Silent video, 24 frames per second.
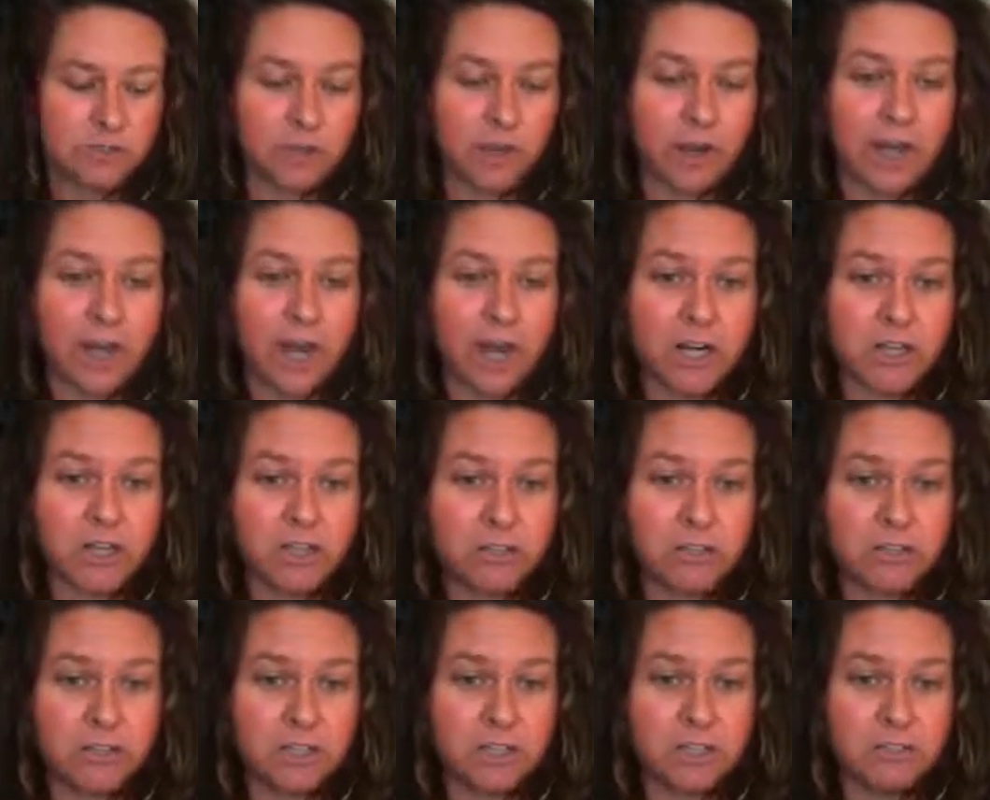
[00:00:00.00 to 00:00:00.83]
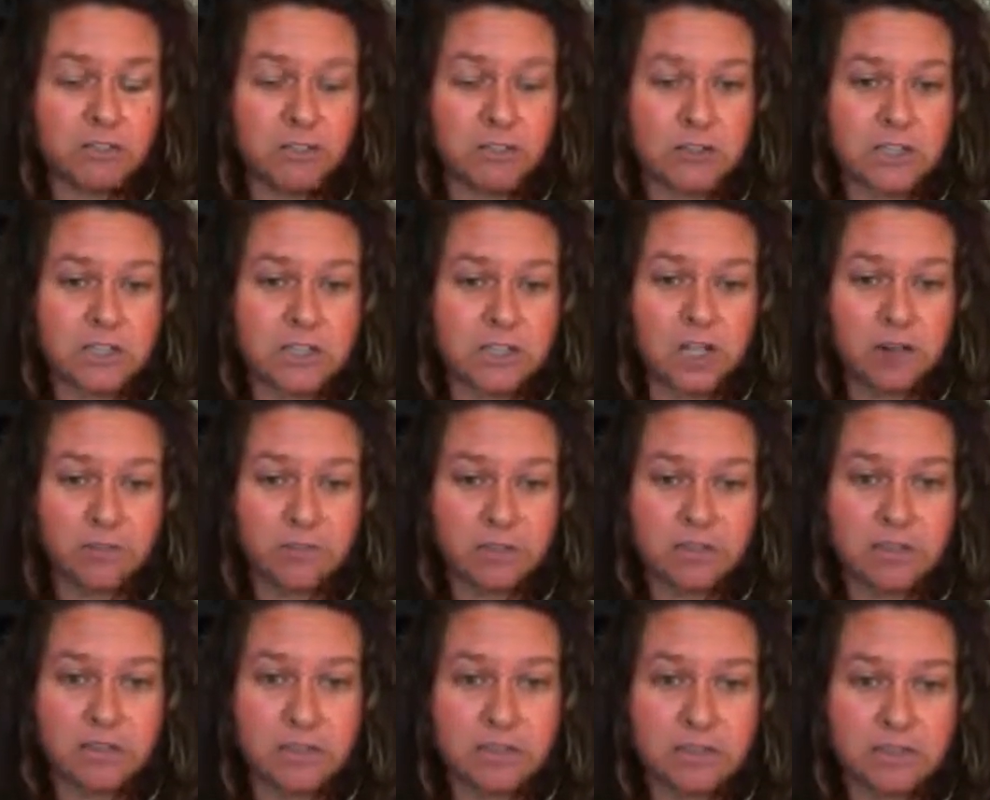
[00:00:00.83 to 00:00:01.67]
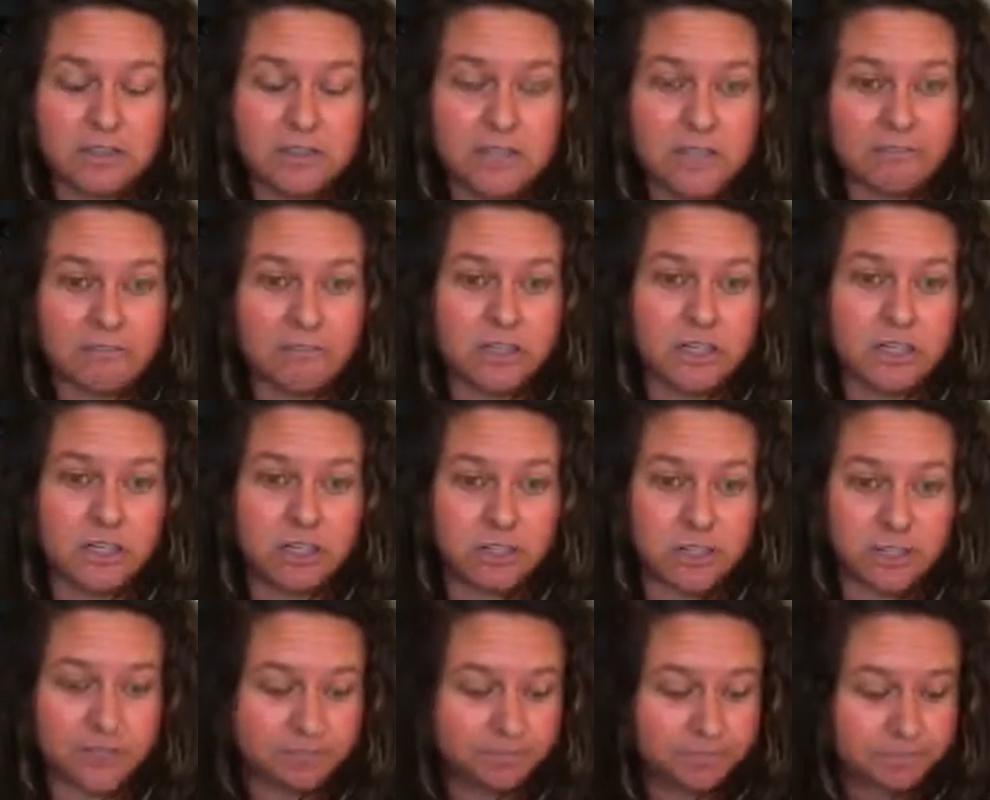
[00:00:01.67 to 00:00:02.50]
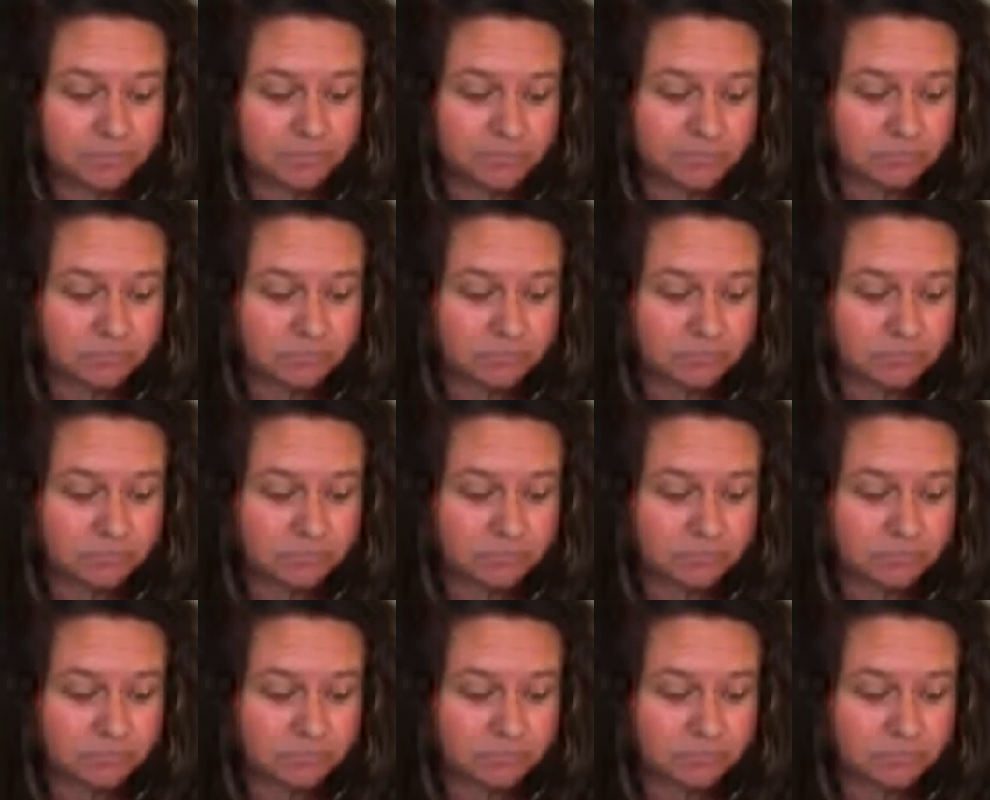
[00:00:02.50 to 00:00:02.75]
So I actually looked up the definition,